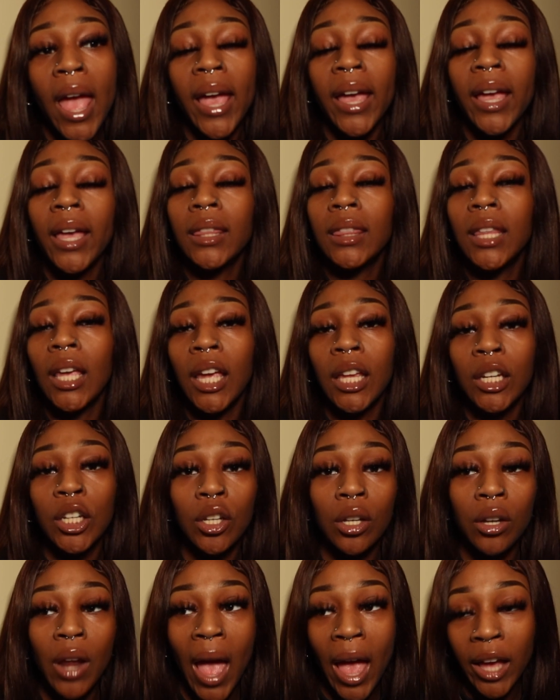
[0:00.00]
And the
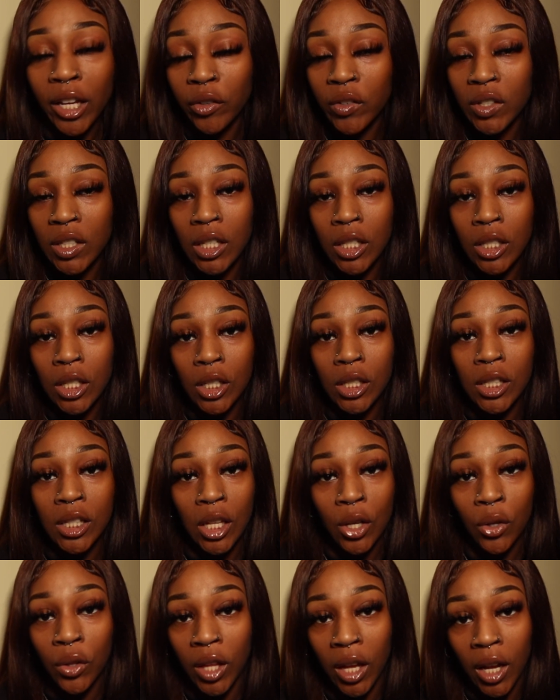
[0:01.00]
inaccuracies are
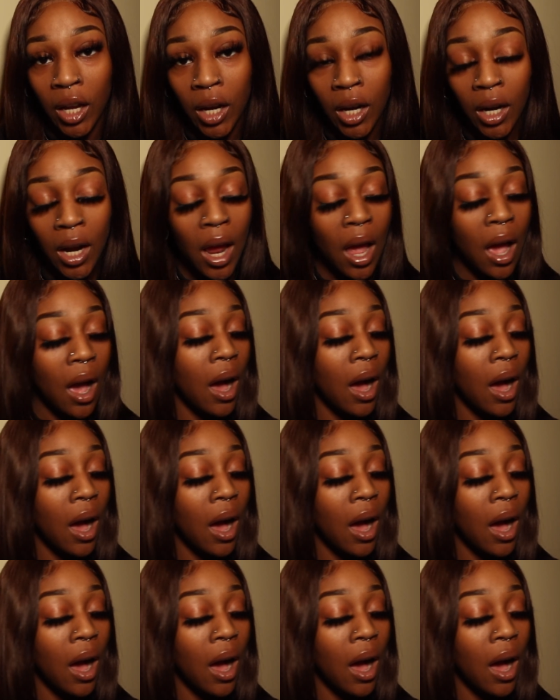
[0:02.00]
still there.